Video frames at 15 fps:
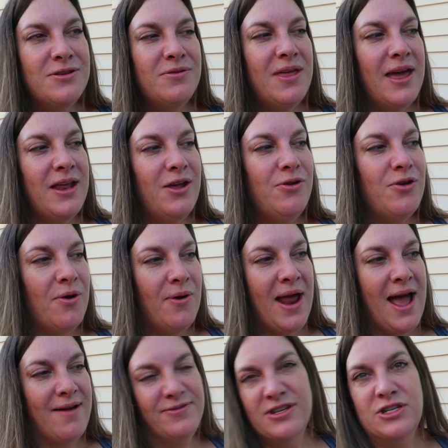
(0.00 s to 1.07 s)
so that you don't
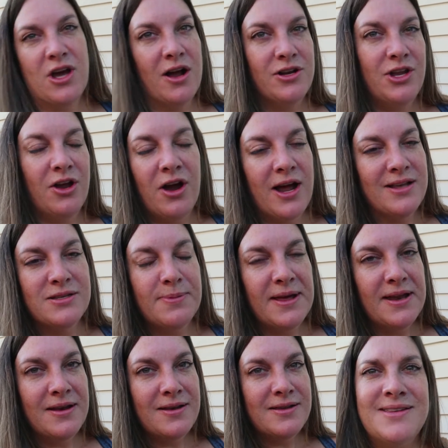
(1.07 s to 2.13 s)
have to talk to your
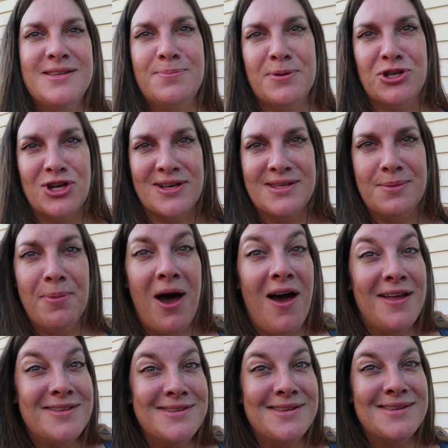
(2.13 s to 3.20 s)
husband. This has been Jocey
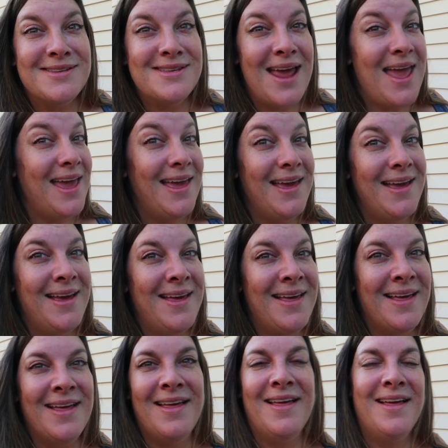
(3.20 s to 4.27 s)
Potts
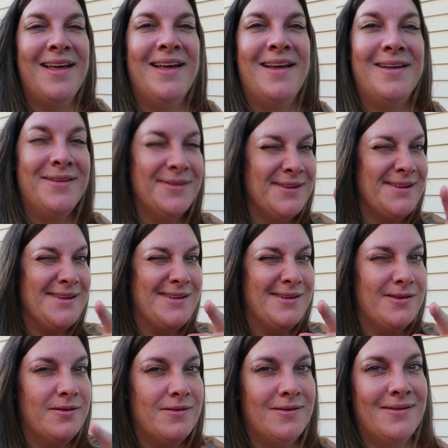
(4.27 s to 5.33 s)
saying,
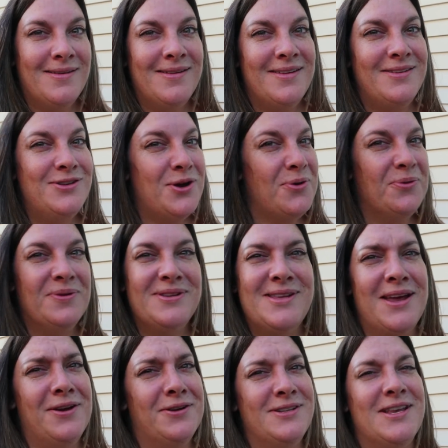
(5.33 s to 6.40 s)
don't
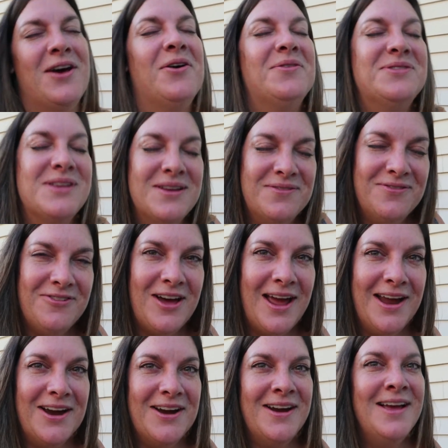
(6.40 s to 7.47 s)
set yourselves on
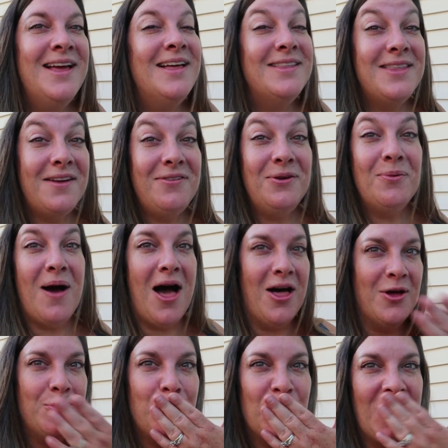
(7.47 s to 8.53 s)
fire. Love you
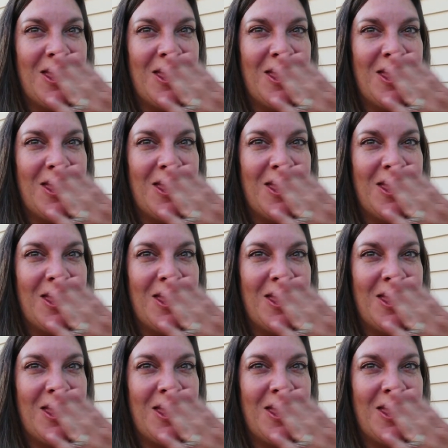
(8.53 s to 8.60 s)
all.